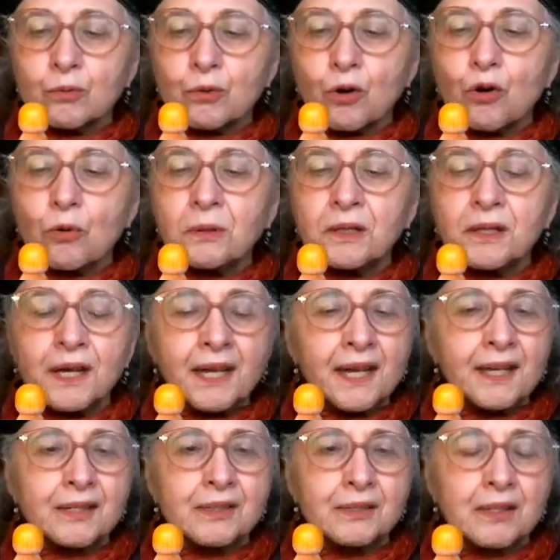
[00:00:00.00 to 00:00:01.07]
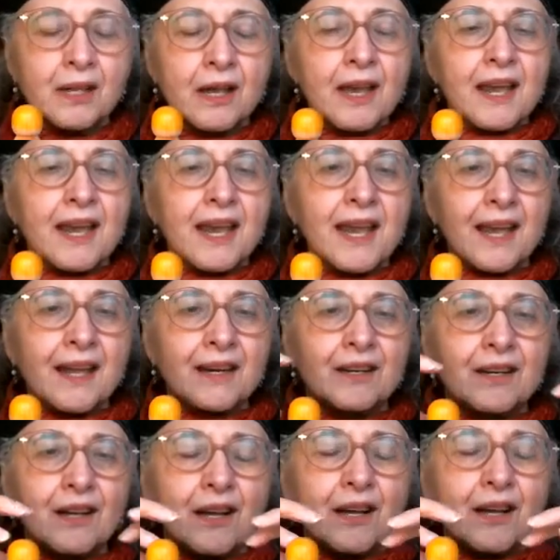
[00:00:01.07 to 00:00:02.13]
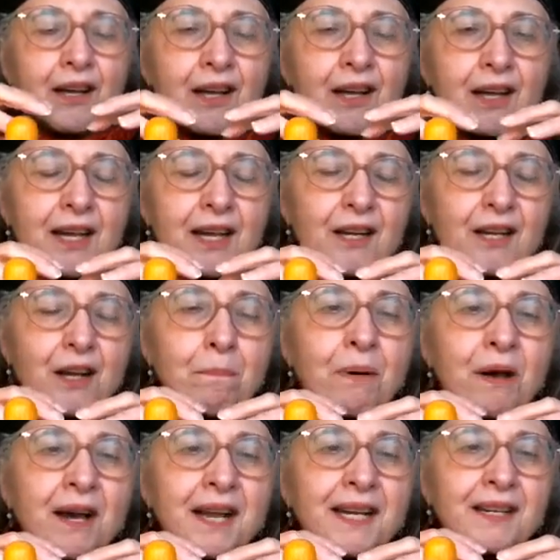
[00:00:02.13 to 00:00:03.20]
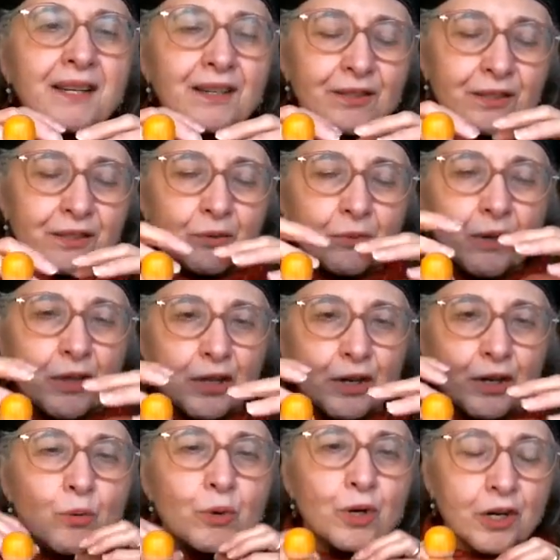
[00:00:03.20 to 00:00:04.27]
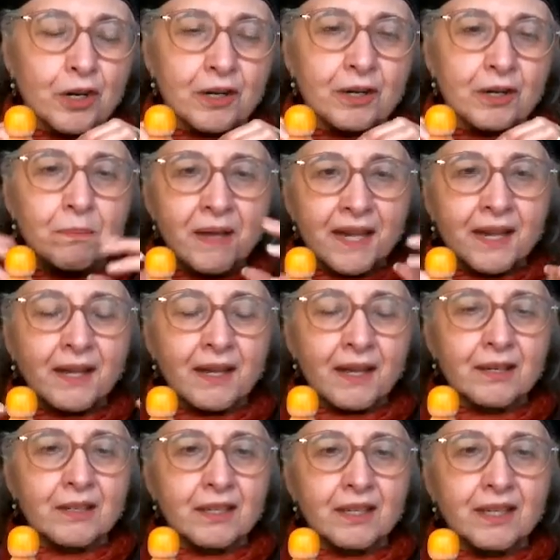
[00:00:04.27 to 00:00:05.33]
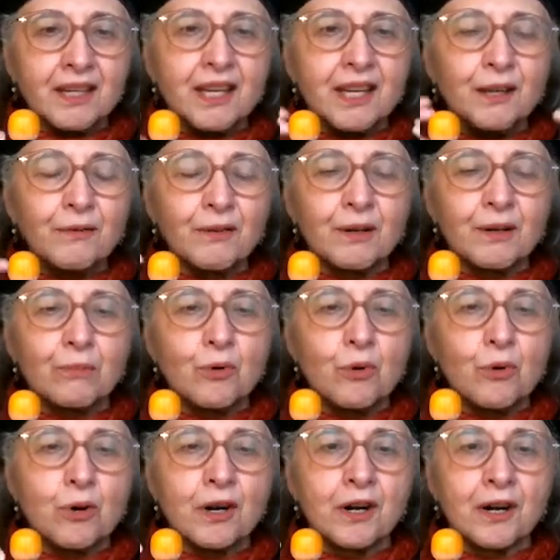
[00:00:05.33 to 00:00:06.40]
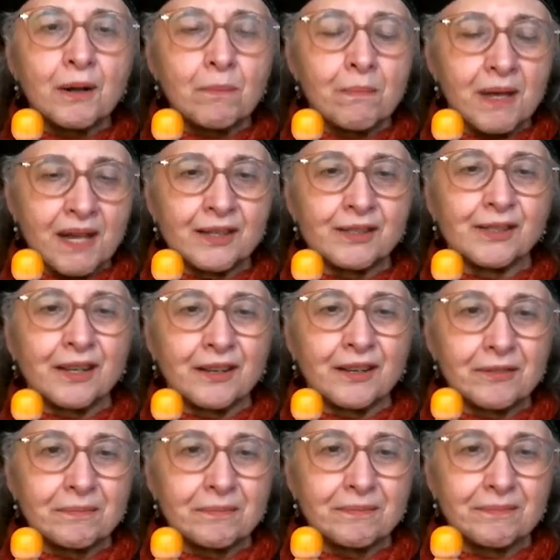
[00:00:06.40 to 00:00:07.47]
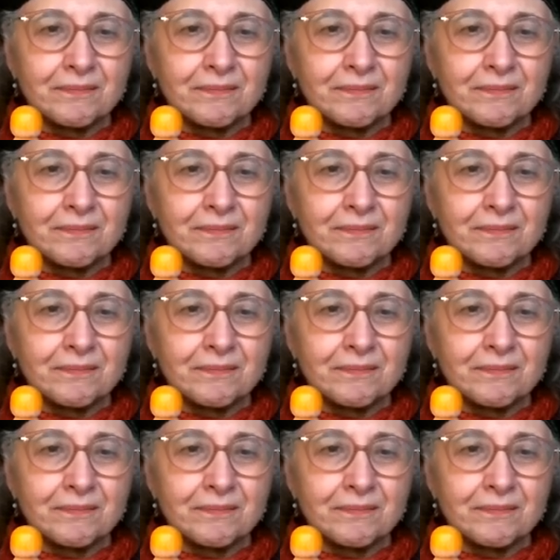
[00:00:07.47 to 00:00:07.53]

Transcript: role plays, and combine it with their work, making it even more amazing.